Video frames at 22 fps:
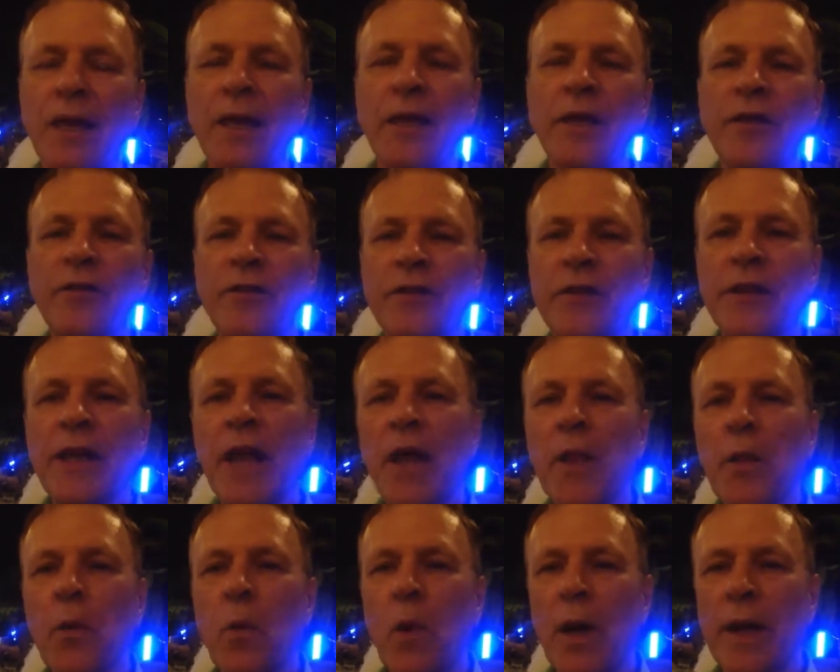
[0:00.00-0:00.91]
This is
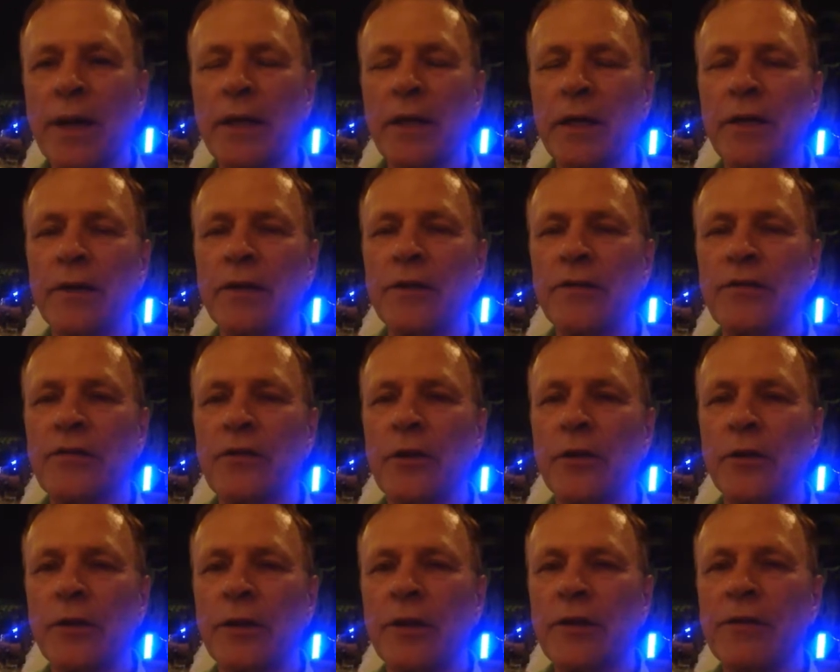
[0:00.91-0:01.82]
another one in the
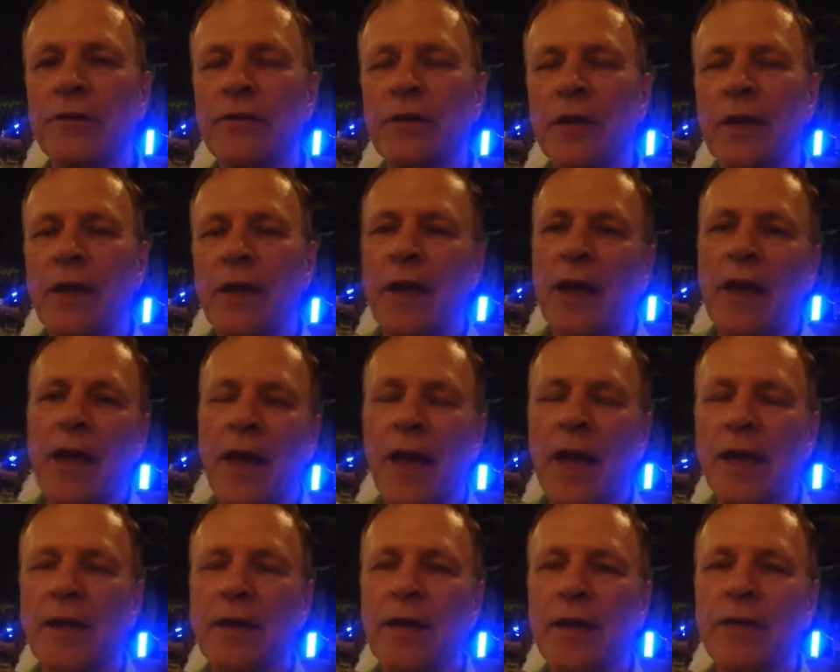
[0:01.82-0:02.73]
series
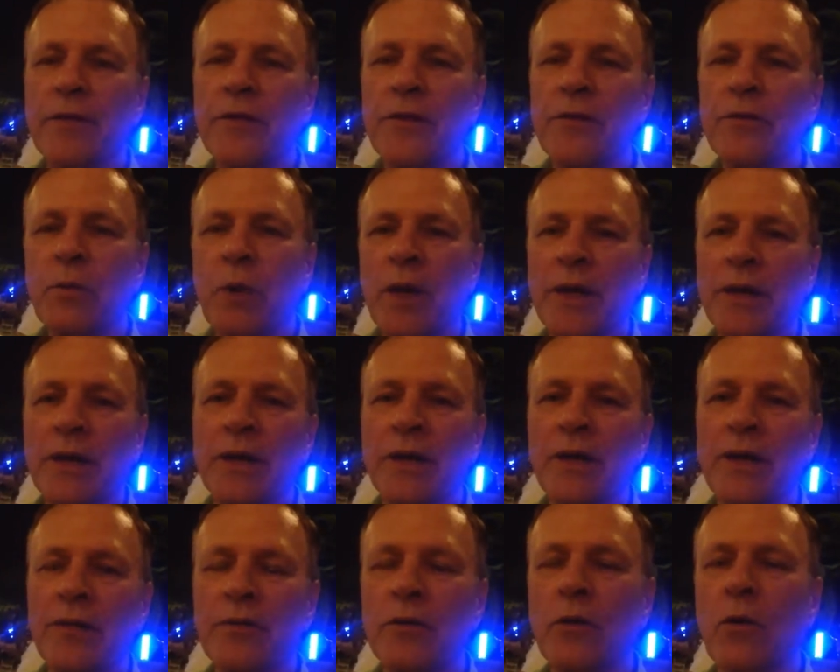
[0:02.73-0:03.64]
and this one
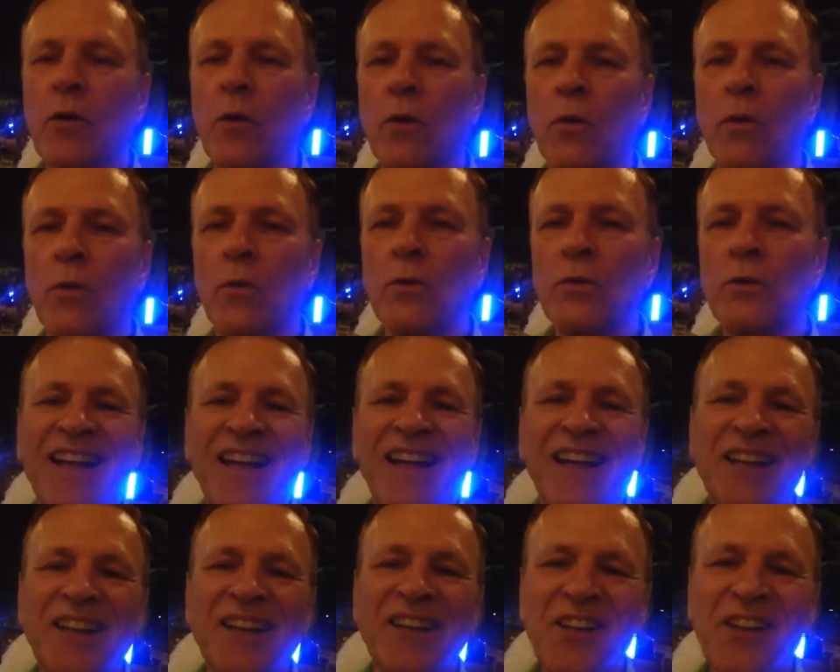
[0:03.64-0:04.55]
is called
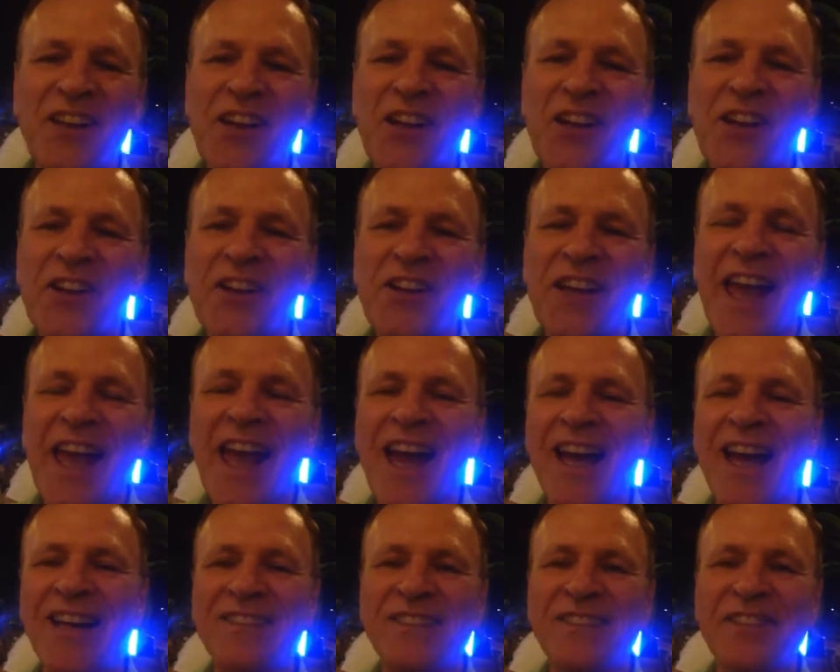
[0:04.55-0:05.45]
Learn
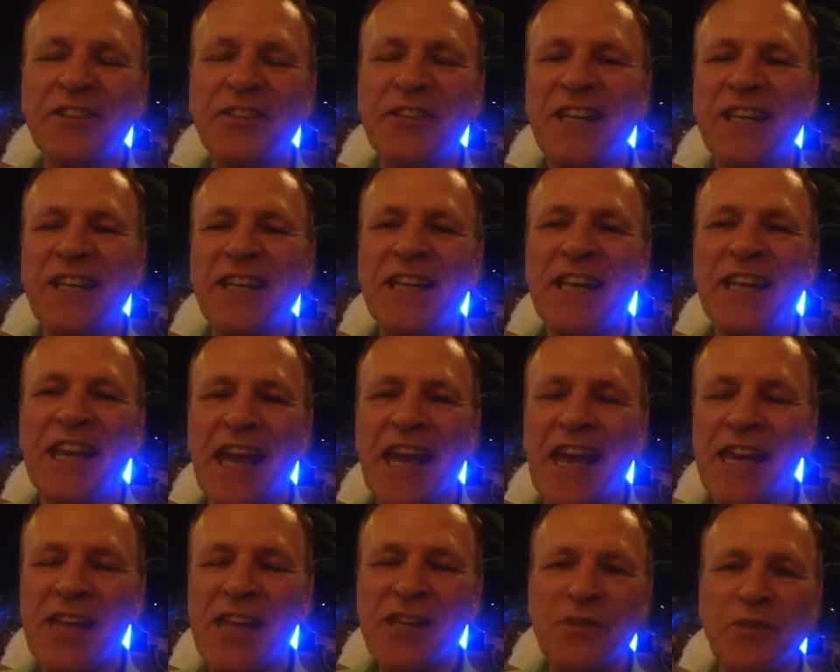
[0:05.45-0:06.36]
How to
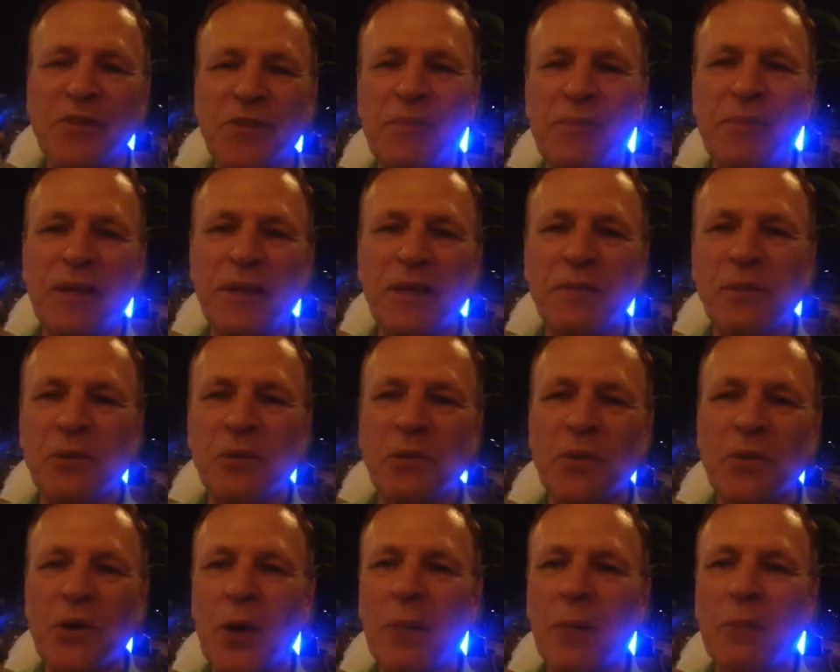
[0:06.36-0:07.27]
Engage with People
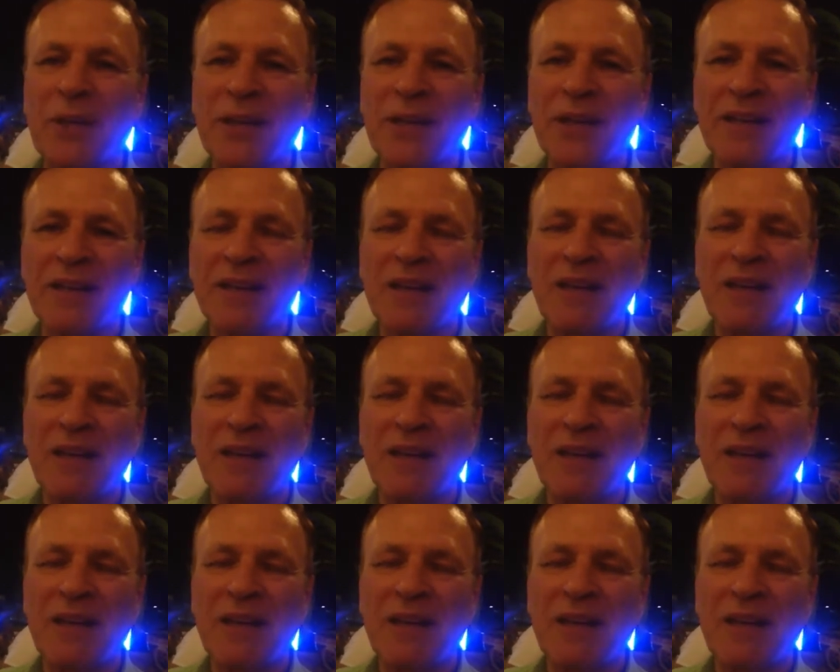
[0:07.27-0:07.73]
Properly.